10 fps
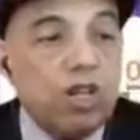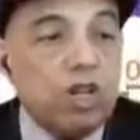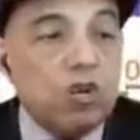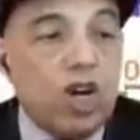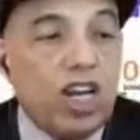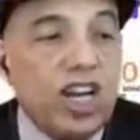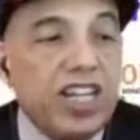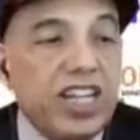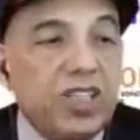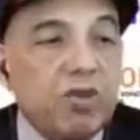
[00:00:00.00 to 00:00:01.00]

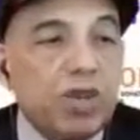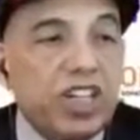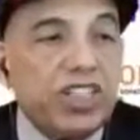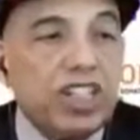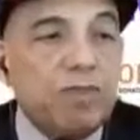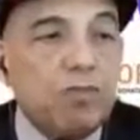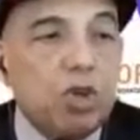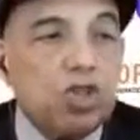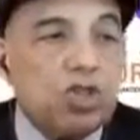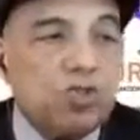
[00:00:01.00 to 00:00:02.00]
quality education in
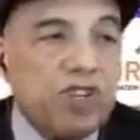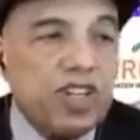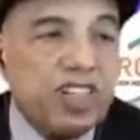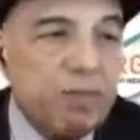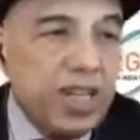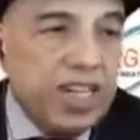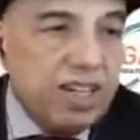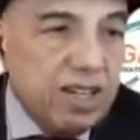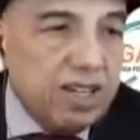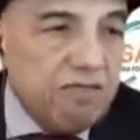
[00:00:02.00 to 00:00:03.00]
most effective manner
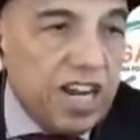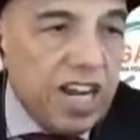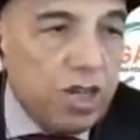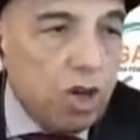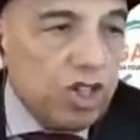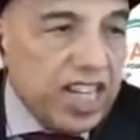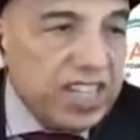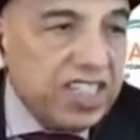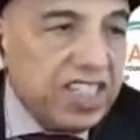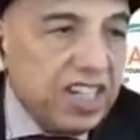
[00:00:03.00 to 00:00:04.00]
while
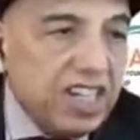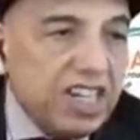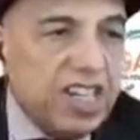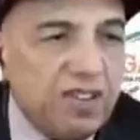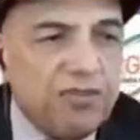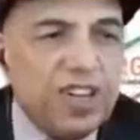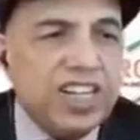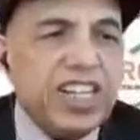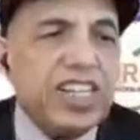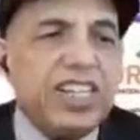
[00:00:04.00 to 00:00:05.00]
organizing
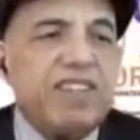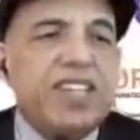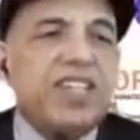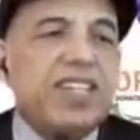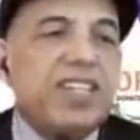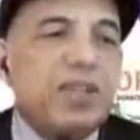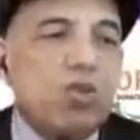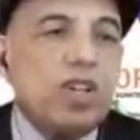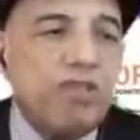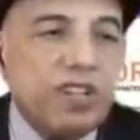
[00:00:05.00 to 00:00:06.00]
different activities
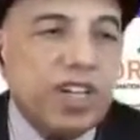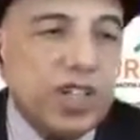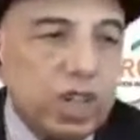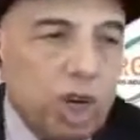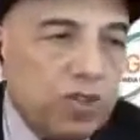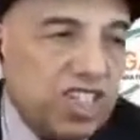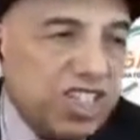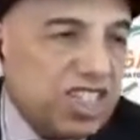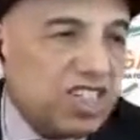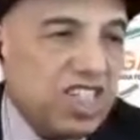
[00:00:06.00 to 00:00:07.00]
including workshops,
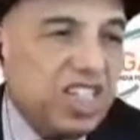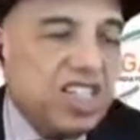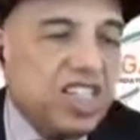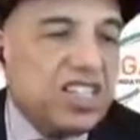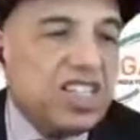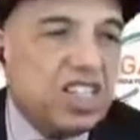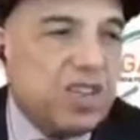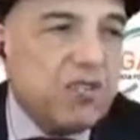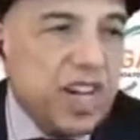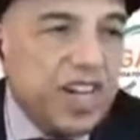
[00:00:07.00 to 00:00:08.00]
industry
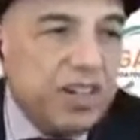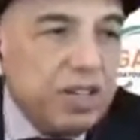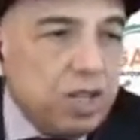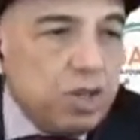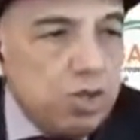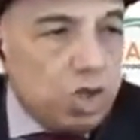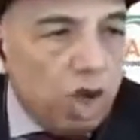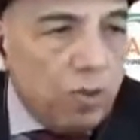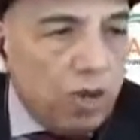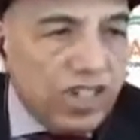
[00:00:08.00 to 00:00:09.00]
certified,
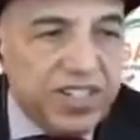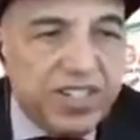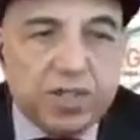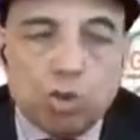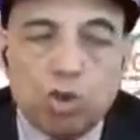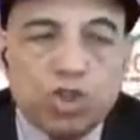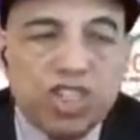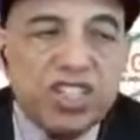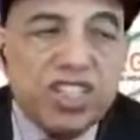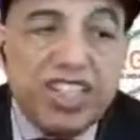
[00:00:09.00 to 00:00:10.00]
job oriented
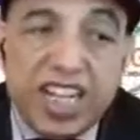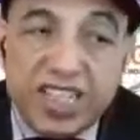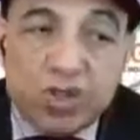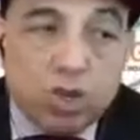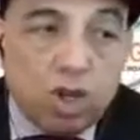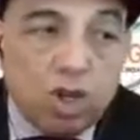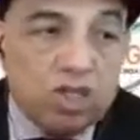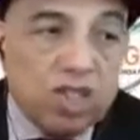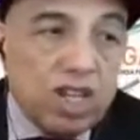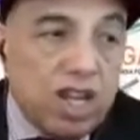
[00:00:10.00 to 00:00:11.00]
courses, guest talks,
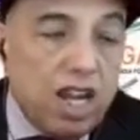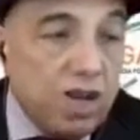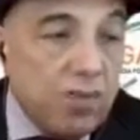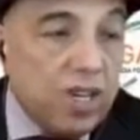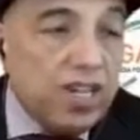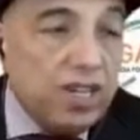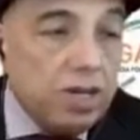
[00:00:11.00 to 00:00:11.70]
alumni